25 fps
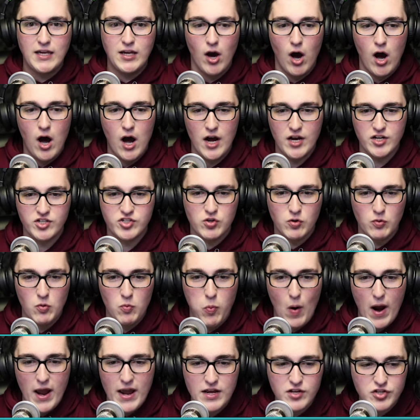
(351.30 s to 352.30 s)
gosh.
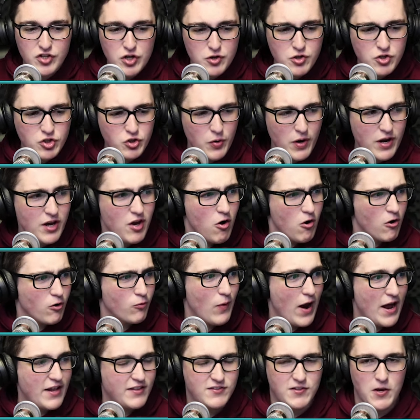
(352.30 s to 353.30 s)
Wait, is your screen
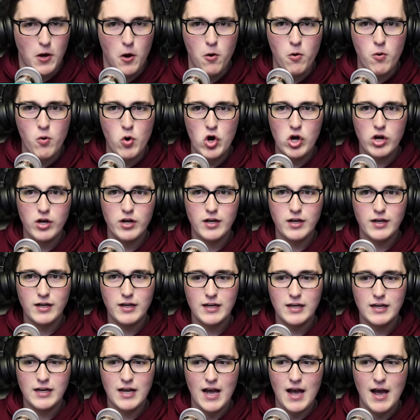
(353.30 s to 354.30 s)
going oh. red too?
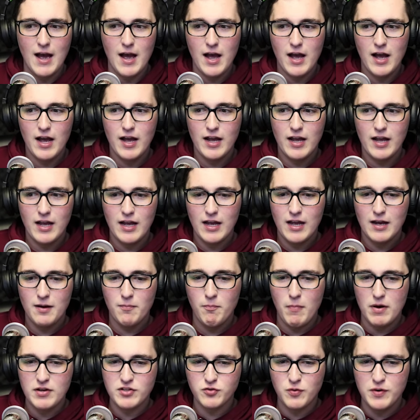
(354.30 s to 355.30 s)

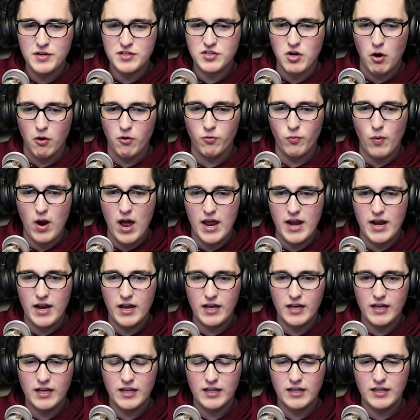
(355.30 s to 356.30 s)
My uh, screen's uh, going not red. yet.
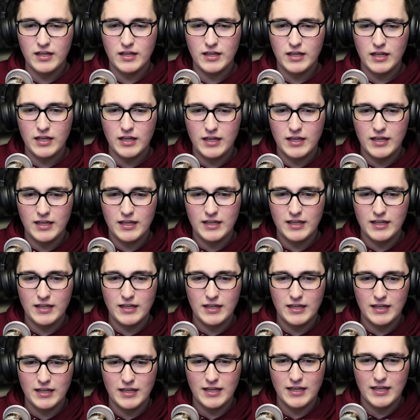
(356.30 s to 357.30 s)
They're probably they're
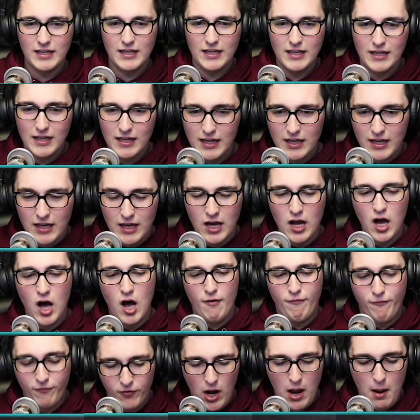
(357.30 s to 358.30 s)
closer to you. Okay, oh,
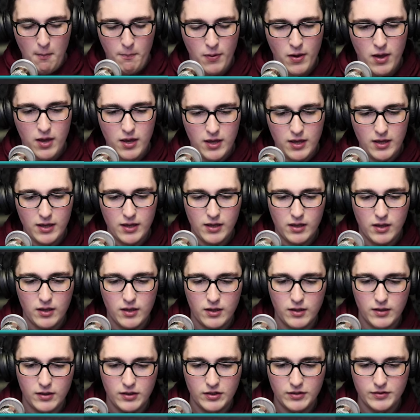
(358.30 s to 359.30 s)
so flip. worst
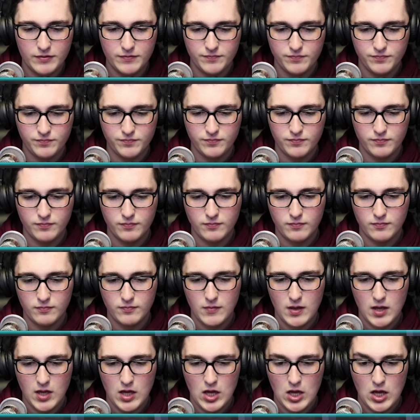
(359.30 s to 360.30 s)
comes to worst,
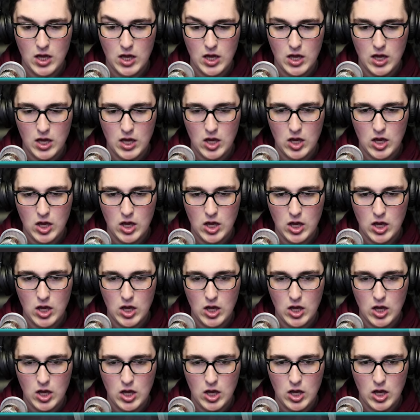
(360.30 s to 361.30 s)
there's two
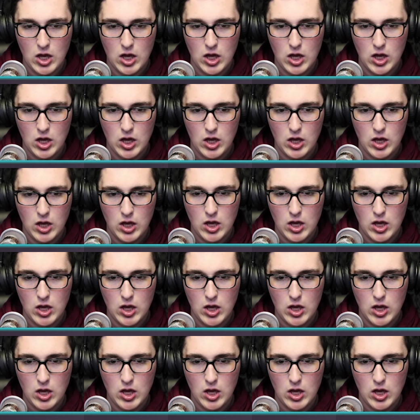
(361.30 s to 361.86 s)
exit windows right